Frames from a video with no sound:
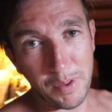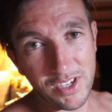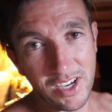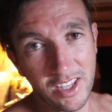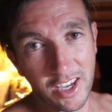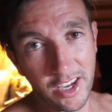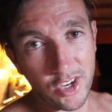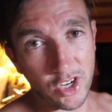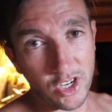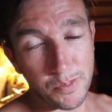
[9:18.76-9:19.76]
busy in the
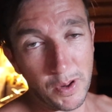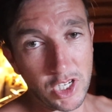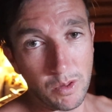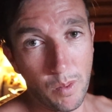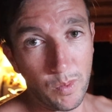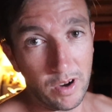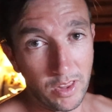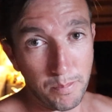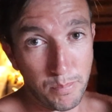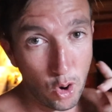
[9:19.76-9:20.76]
kitchen, especially when we're in
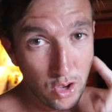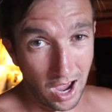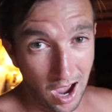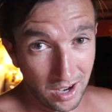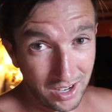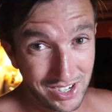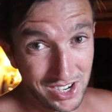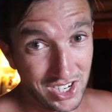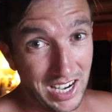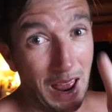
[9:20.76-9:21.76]
the boatyard, because
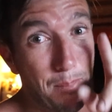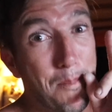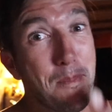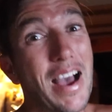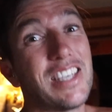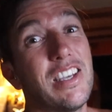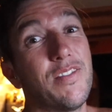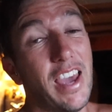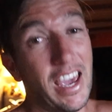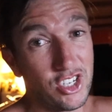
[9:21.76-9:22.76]
it's a
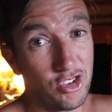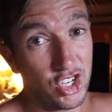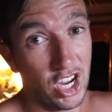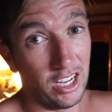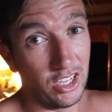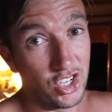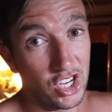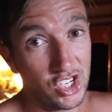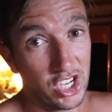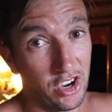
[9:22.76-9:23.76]
massive extra challenge
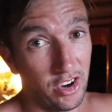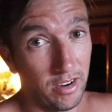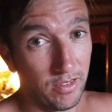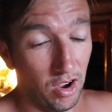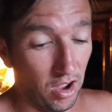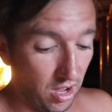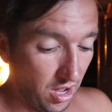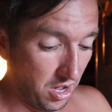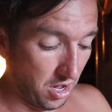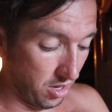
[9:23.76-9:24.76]
considering I've got
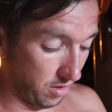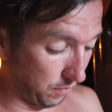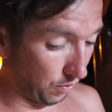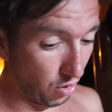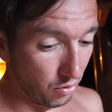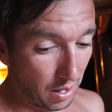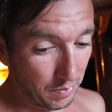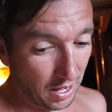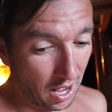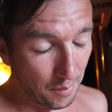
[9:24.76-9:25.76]
the floor
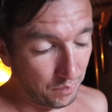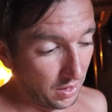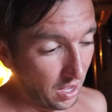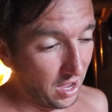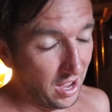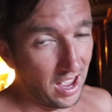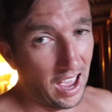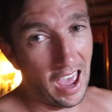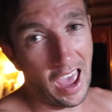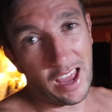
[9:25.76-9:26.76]
ripped up
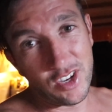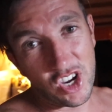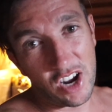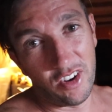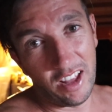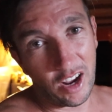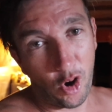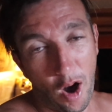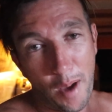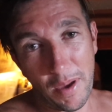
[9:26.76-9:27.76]
and generally
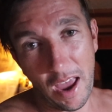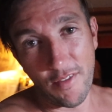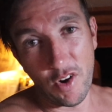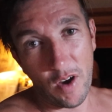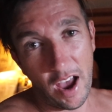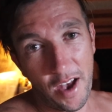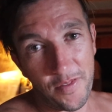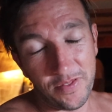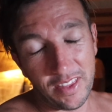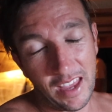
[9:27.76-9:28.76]
crap
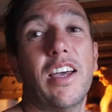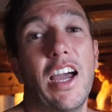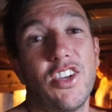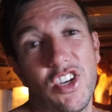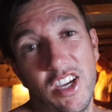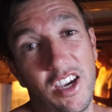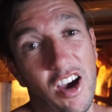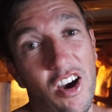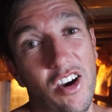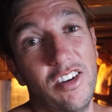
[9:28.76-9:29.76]
everywhere, and she
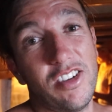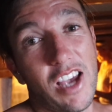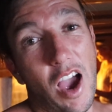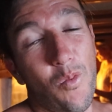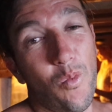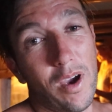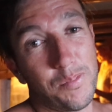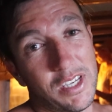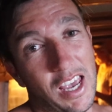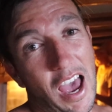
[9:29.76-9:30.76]
goes and
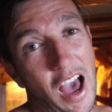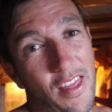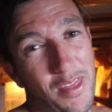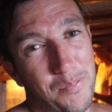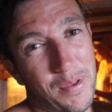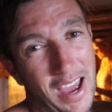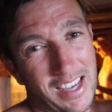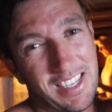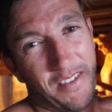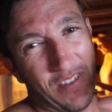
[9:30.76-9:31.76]
whips out the
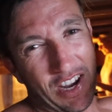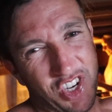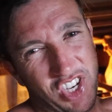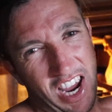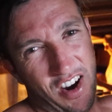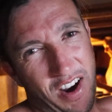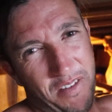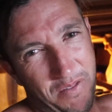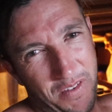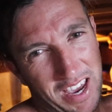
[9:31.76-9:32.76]
best
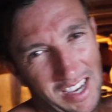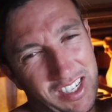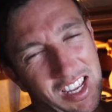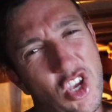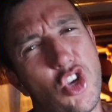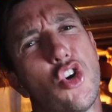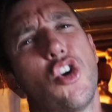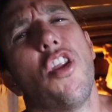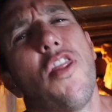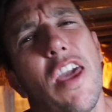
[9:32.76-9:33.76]
vegetarian feast you
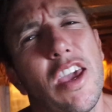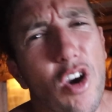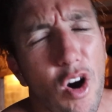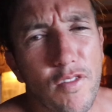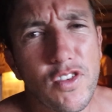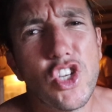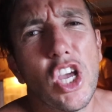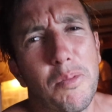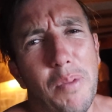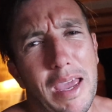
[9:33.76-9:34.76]
could think of,
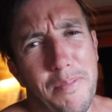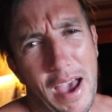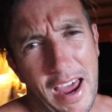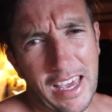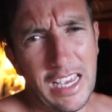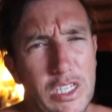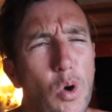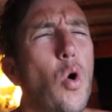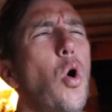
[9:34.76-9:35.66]
chickpea patties.